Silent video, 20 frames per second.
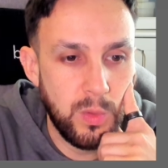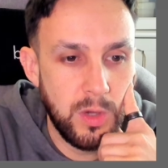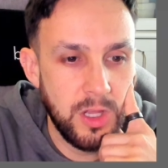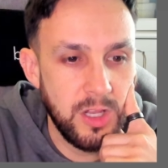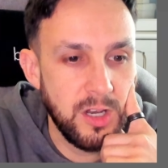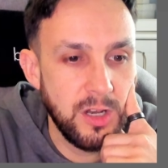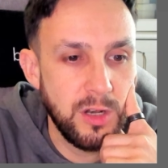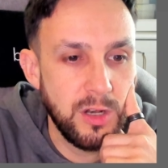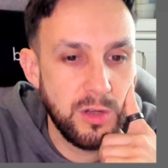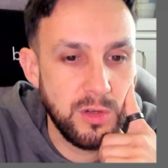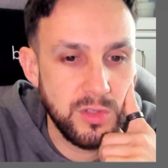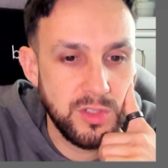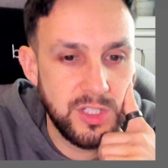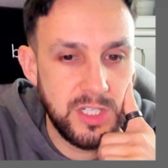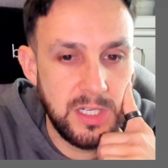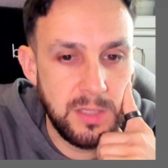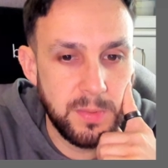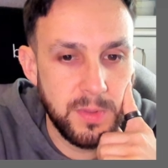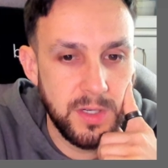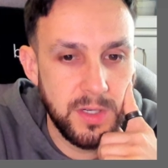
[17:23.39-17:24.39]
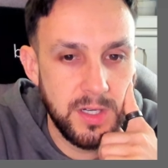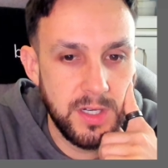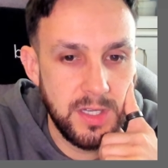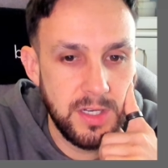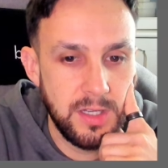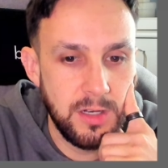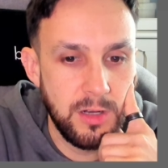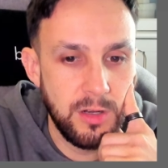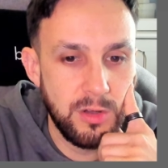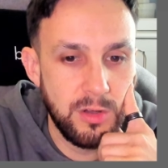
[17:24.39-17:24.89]
a lot cheaper
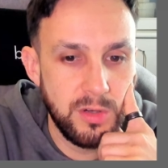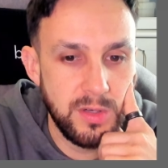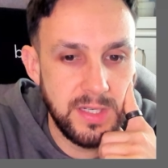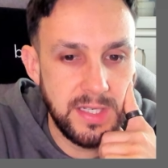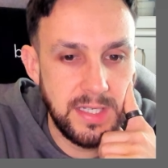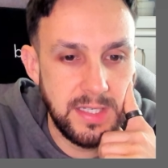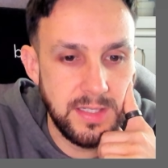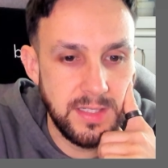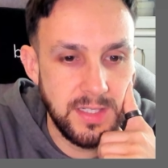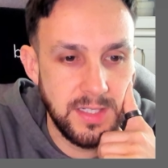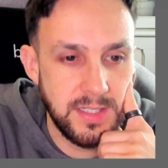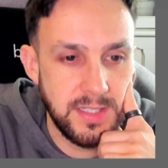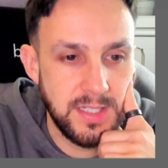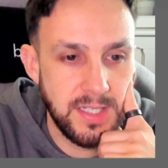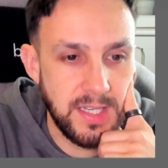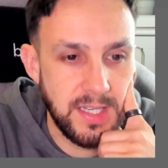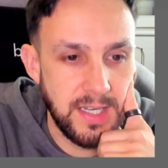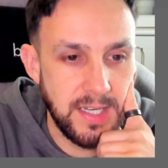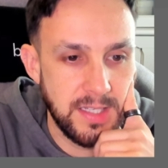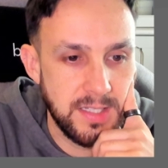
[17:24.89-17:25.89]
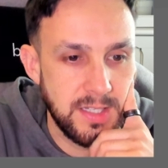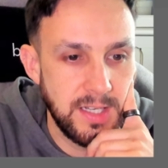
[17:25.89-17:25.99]
and a lot easier to get.